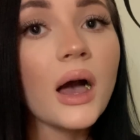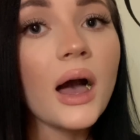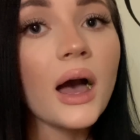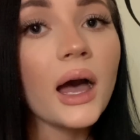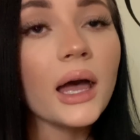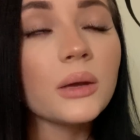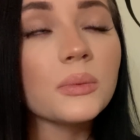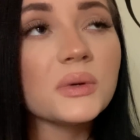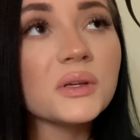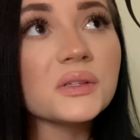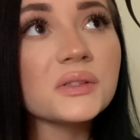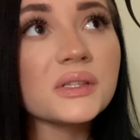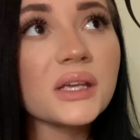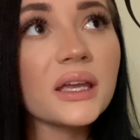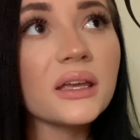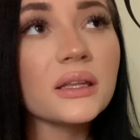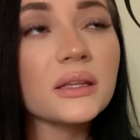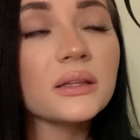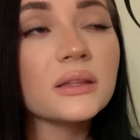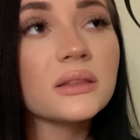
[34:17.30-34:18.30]
I will
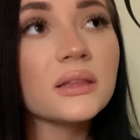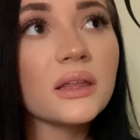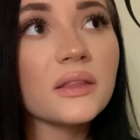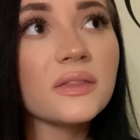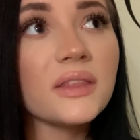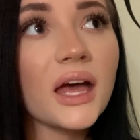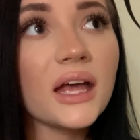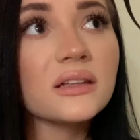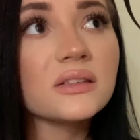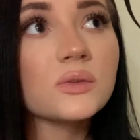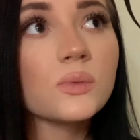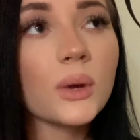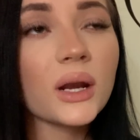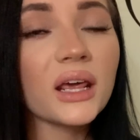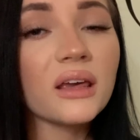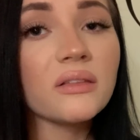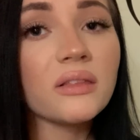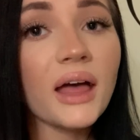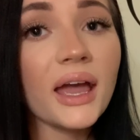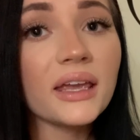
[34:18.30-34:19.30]
say that that's what
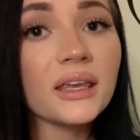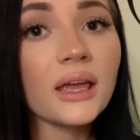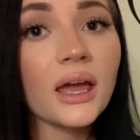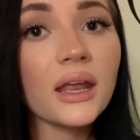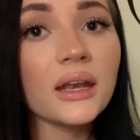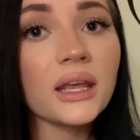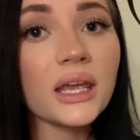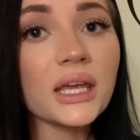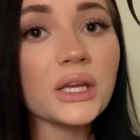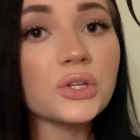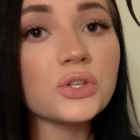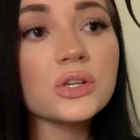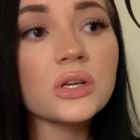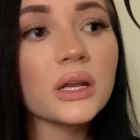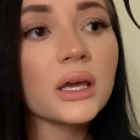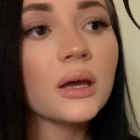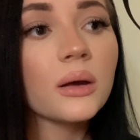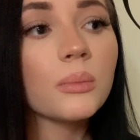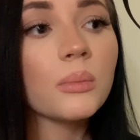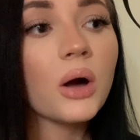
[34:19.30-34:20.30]
I like at
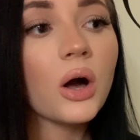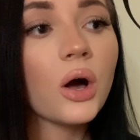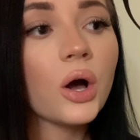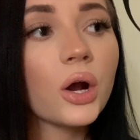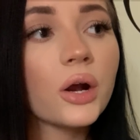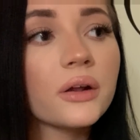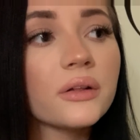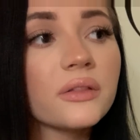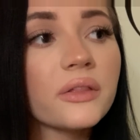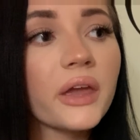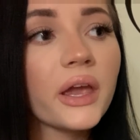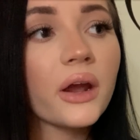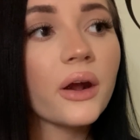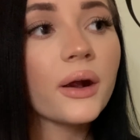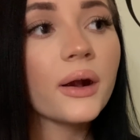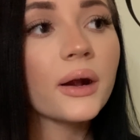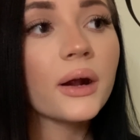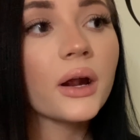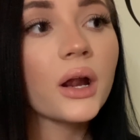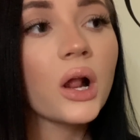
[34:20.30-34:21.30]
H&M are
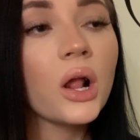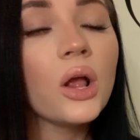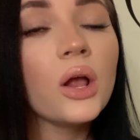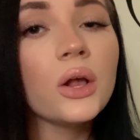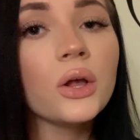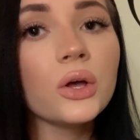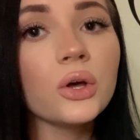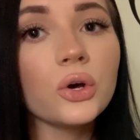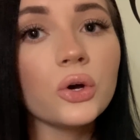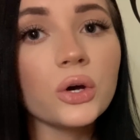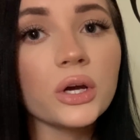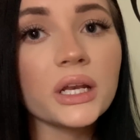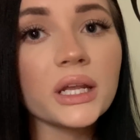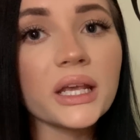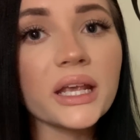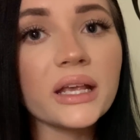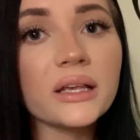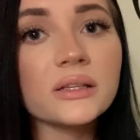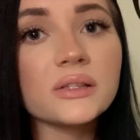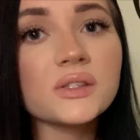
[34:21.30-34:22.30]
their
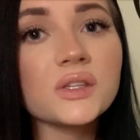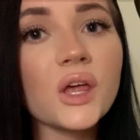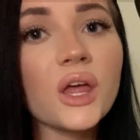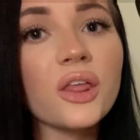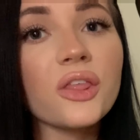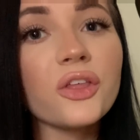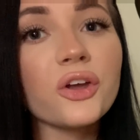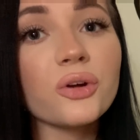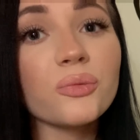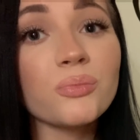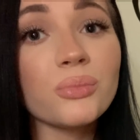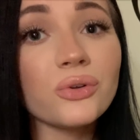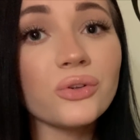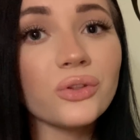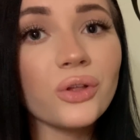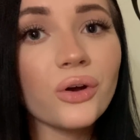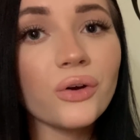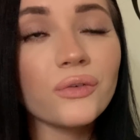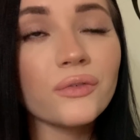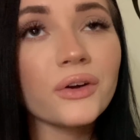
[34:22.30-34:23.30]
hoodies, their
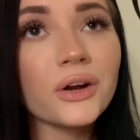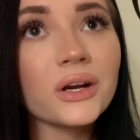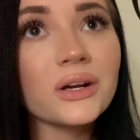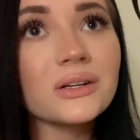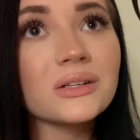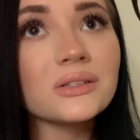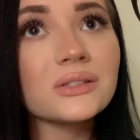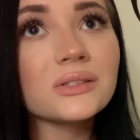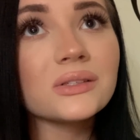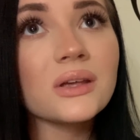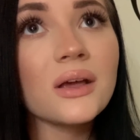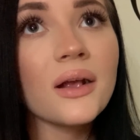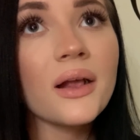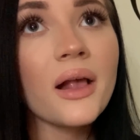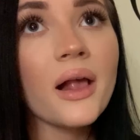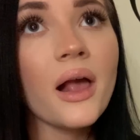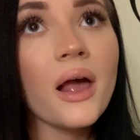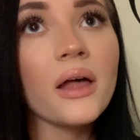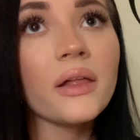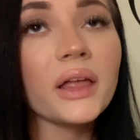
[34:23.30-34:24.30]
pullovers,
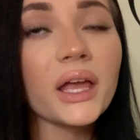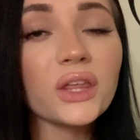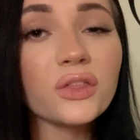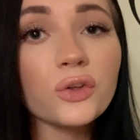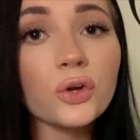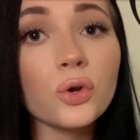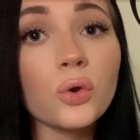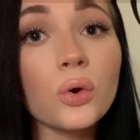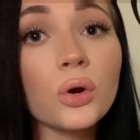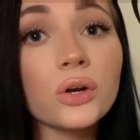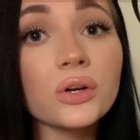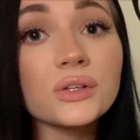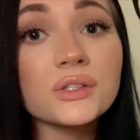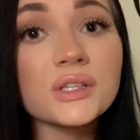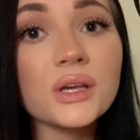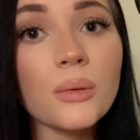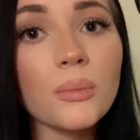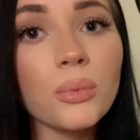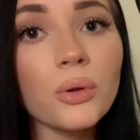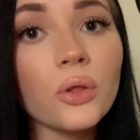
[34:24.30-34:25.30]
like their quarter
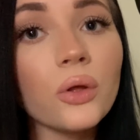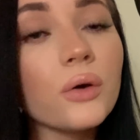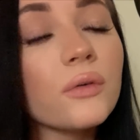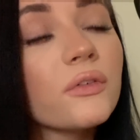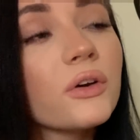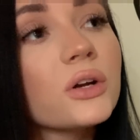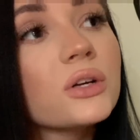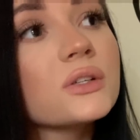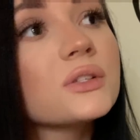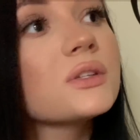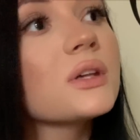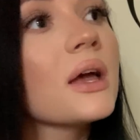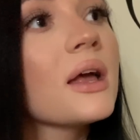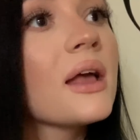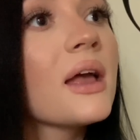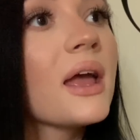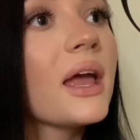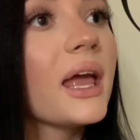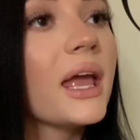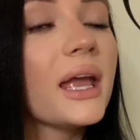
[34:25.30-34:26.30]
zip pullovers,
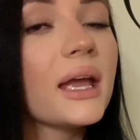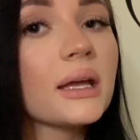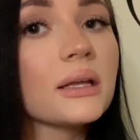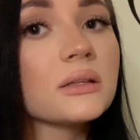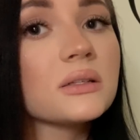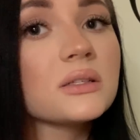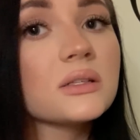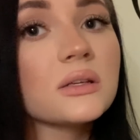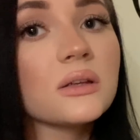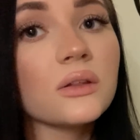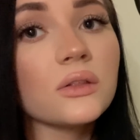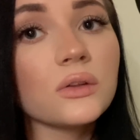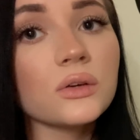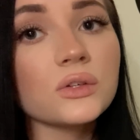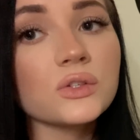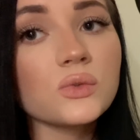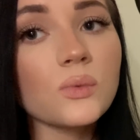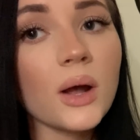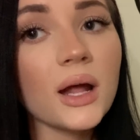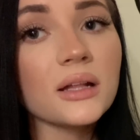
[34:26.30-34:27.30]
and their
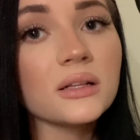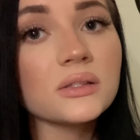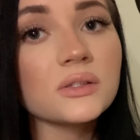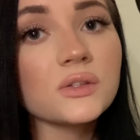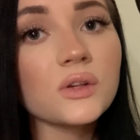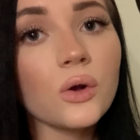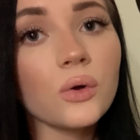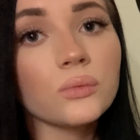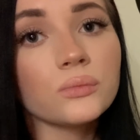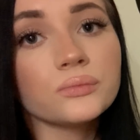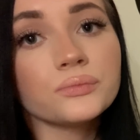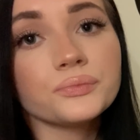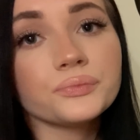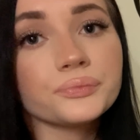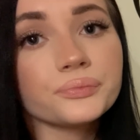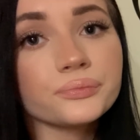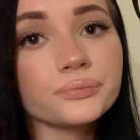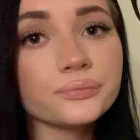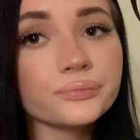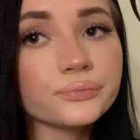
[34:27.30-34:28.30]
sweats. So
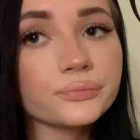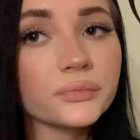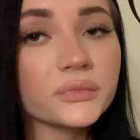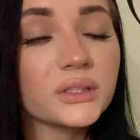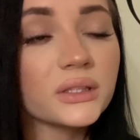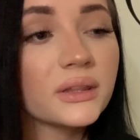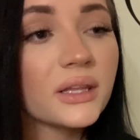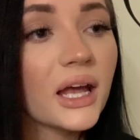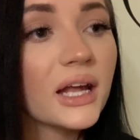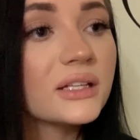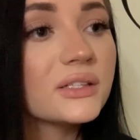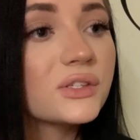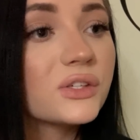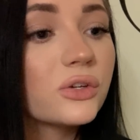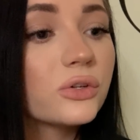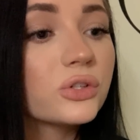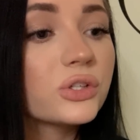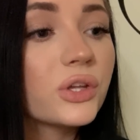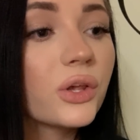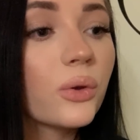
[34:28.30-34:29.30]
that's
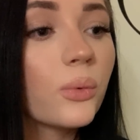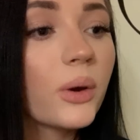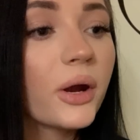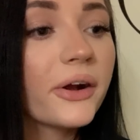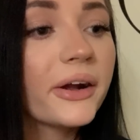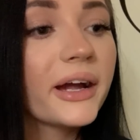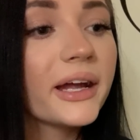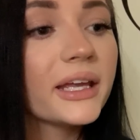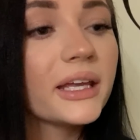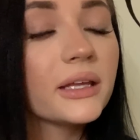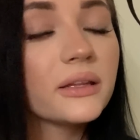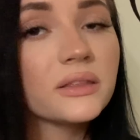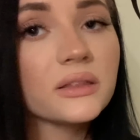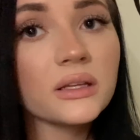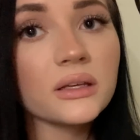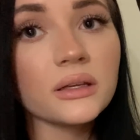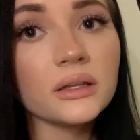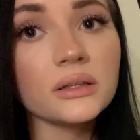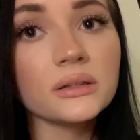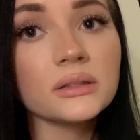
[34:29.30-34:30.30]
usually where I
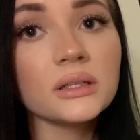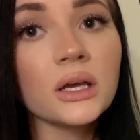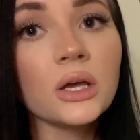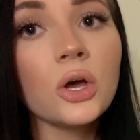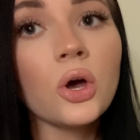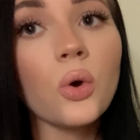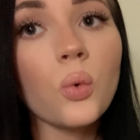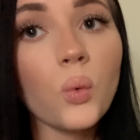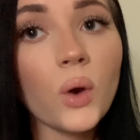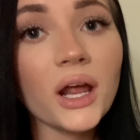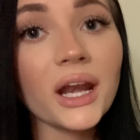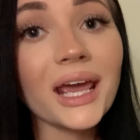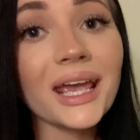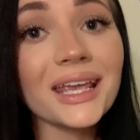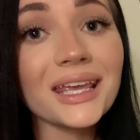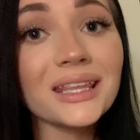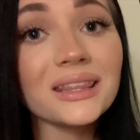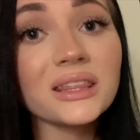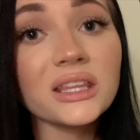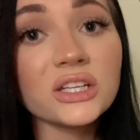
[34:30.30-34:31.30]

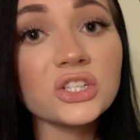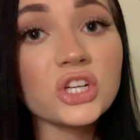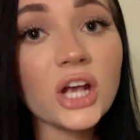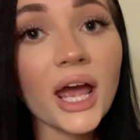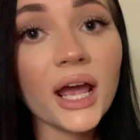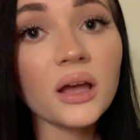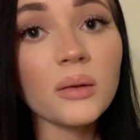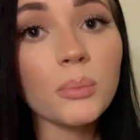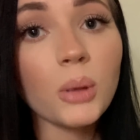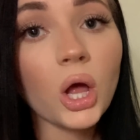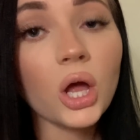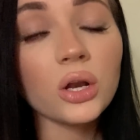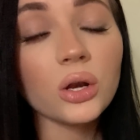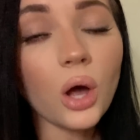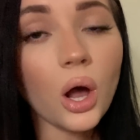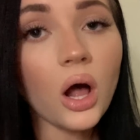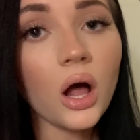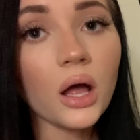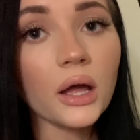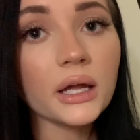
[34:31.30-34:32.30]
hit the jackpot
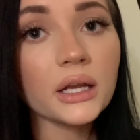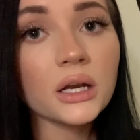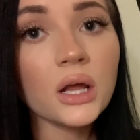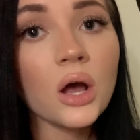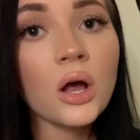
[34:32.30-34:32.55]
on